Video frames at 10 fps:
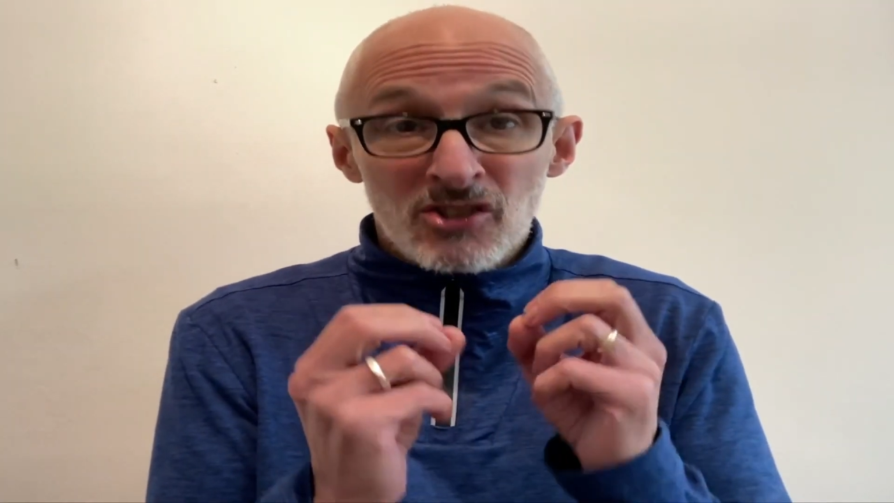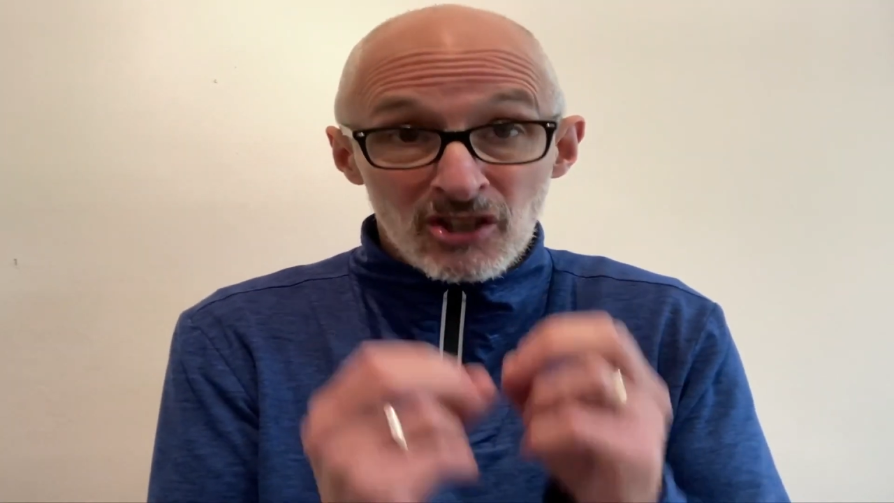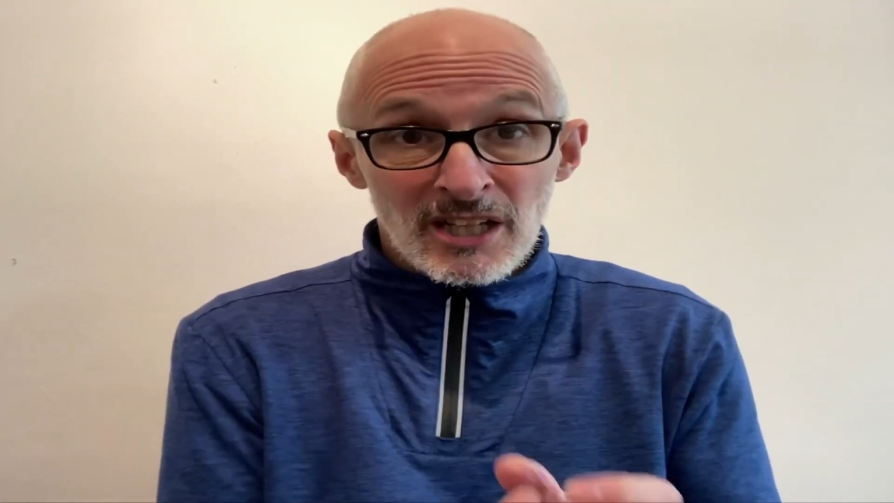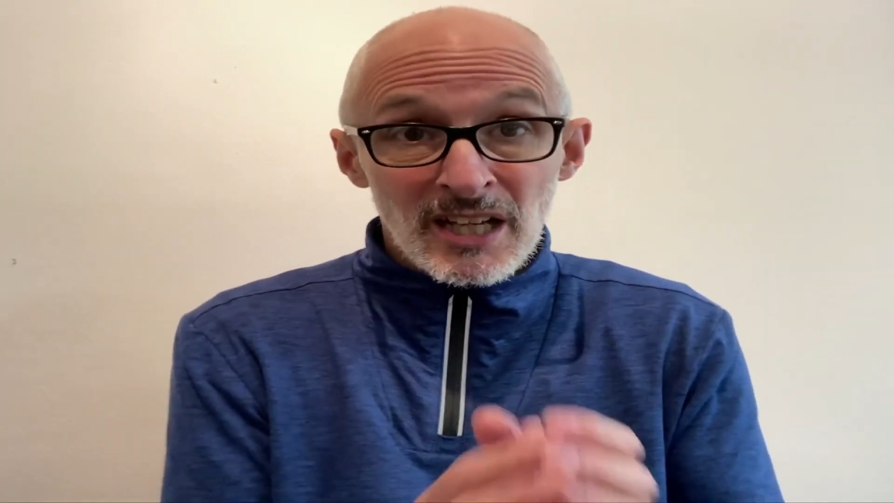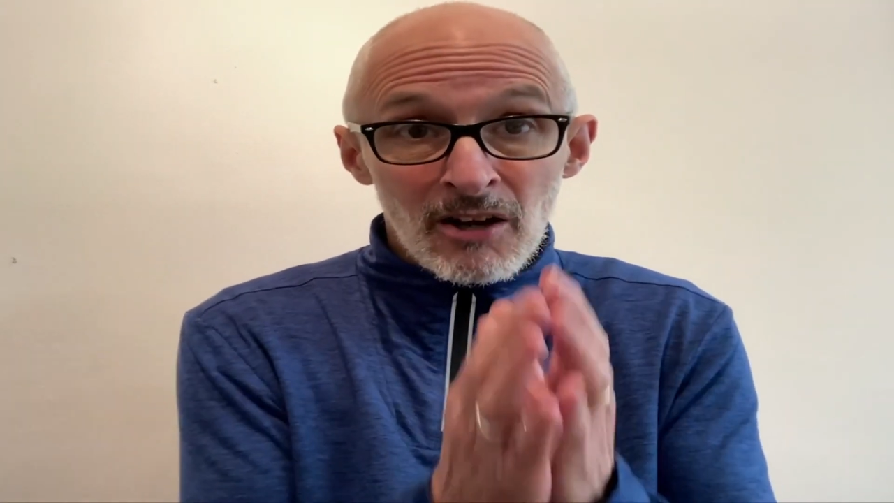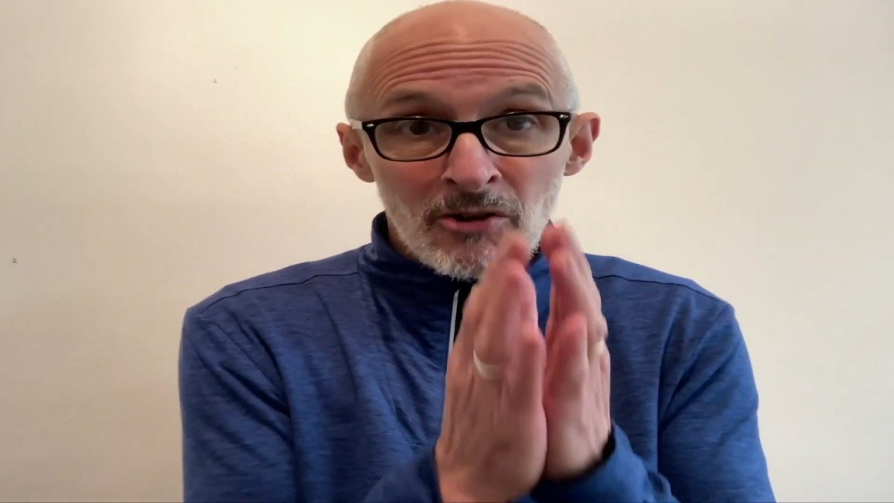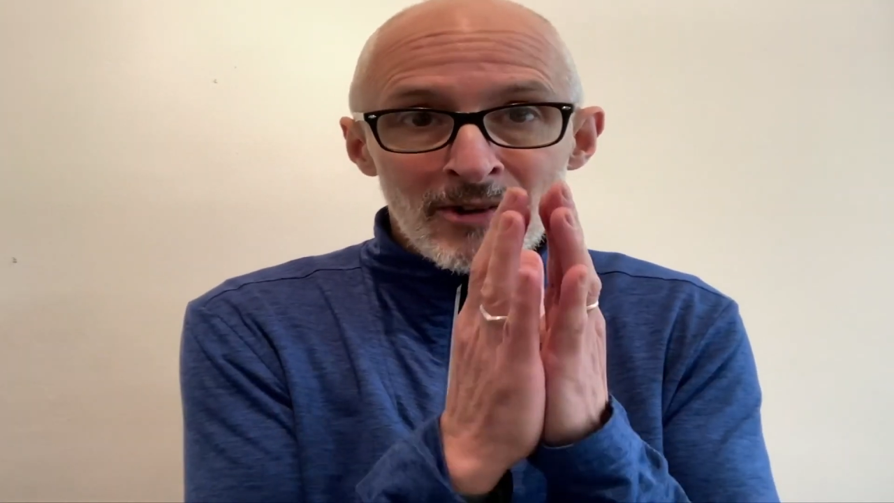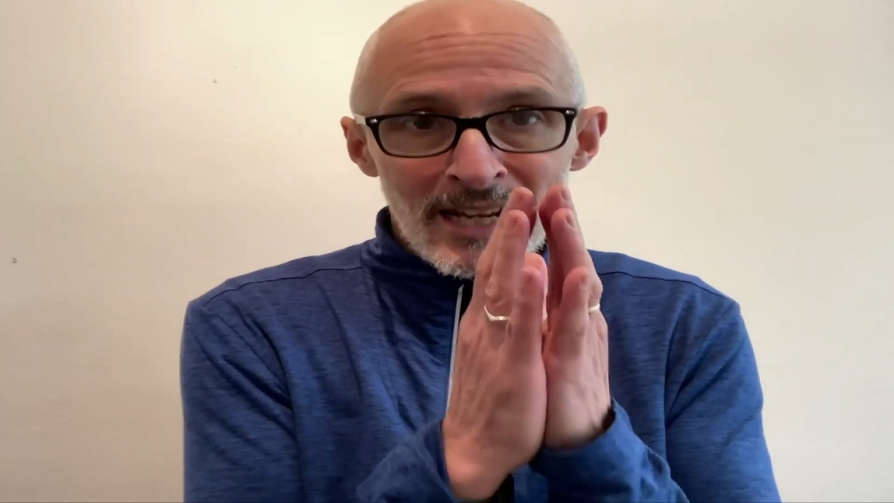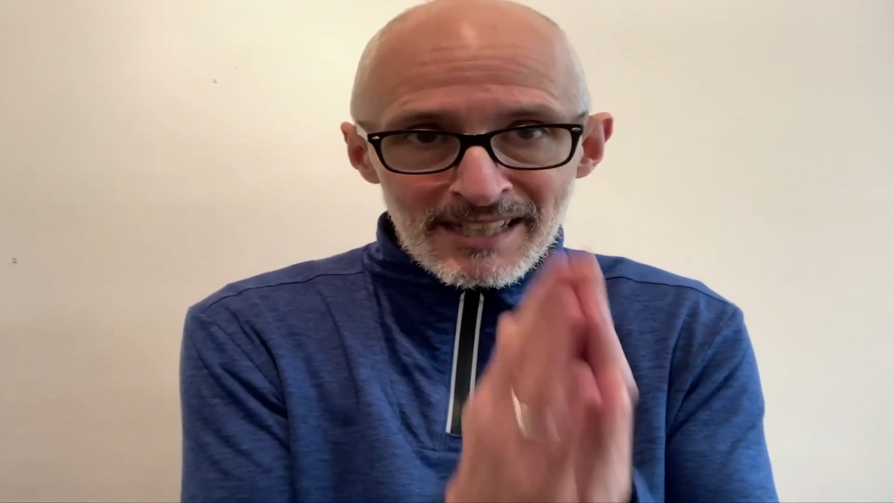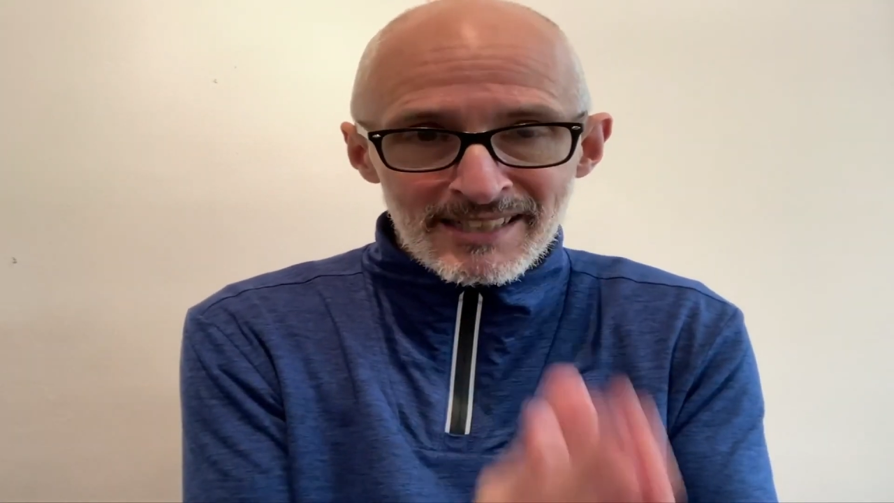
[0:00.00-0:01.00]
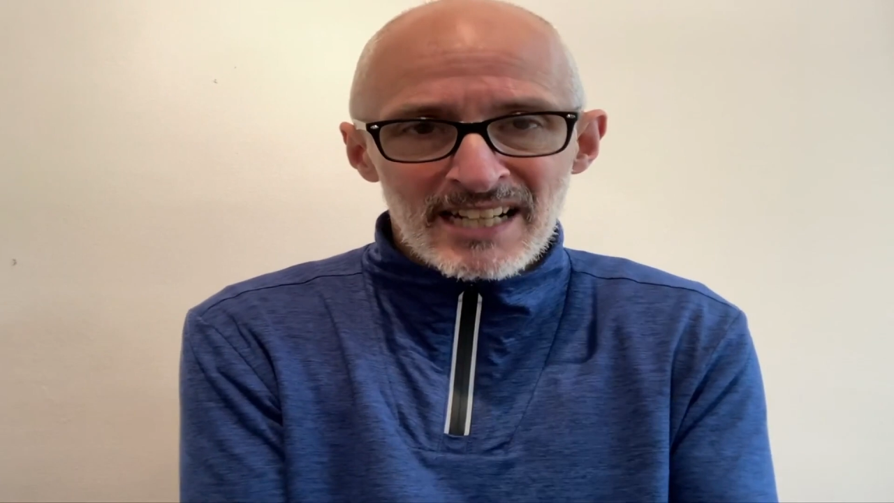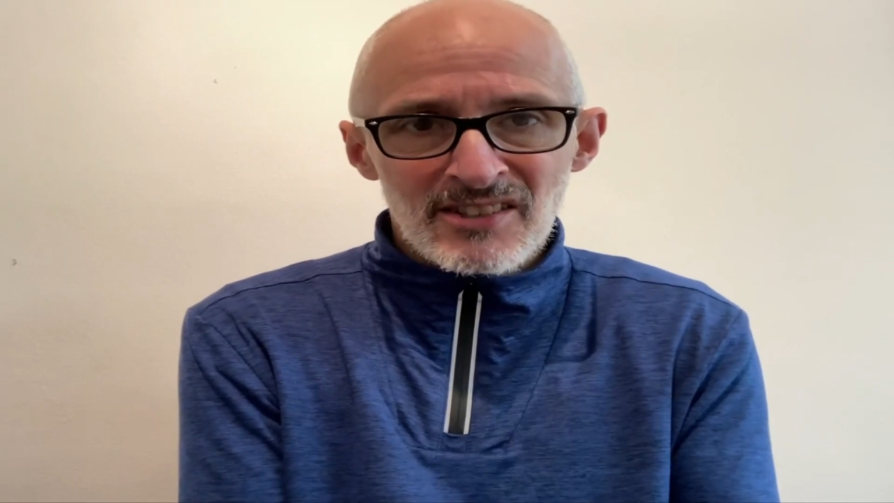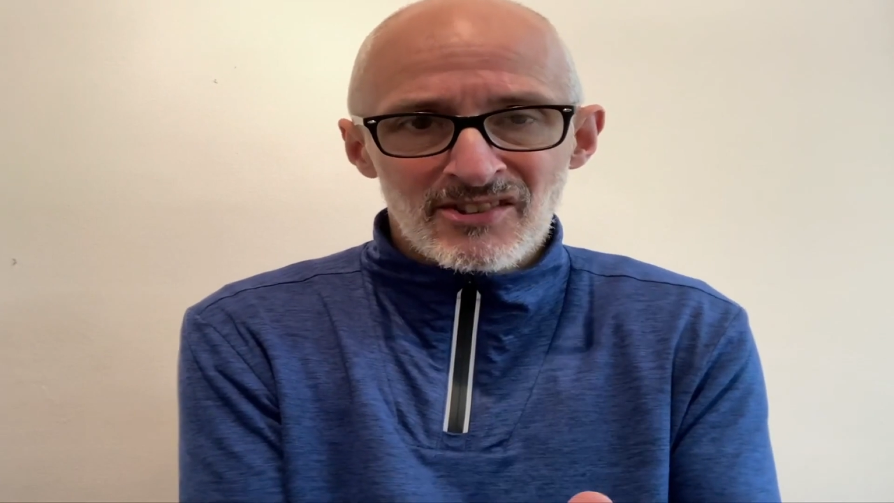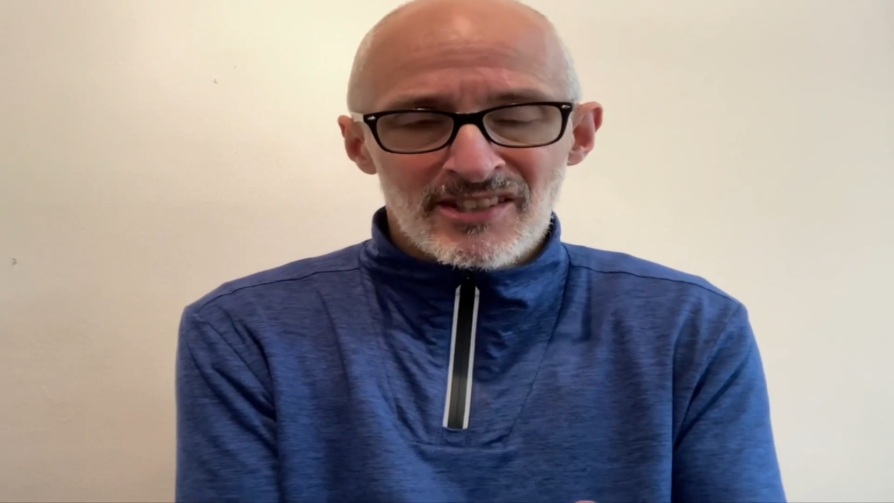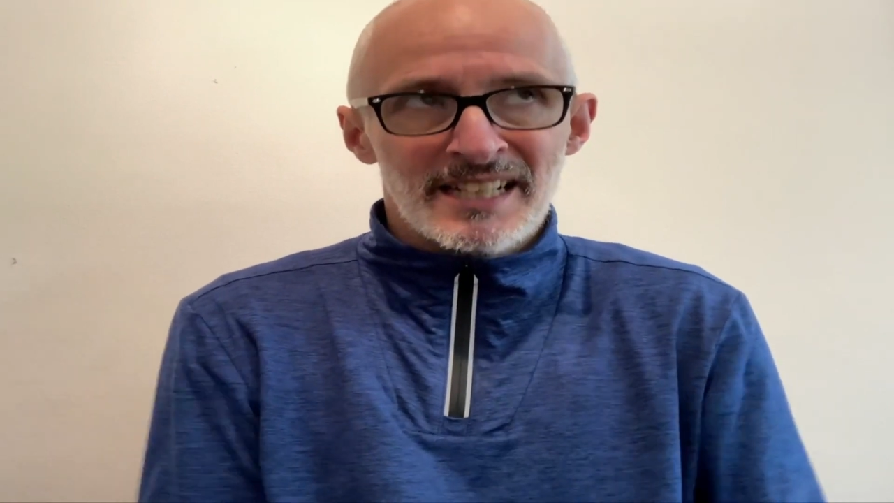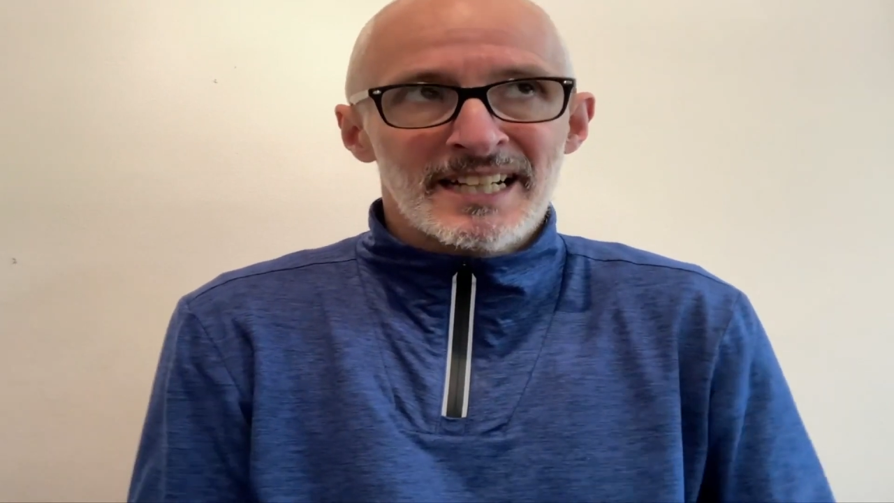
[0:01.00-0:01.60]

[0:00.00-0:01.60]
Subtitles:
to low intensity.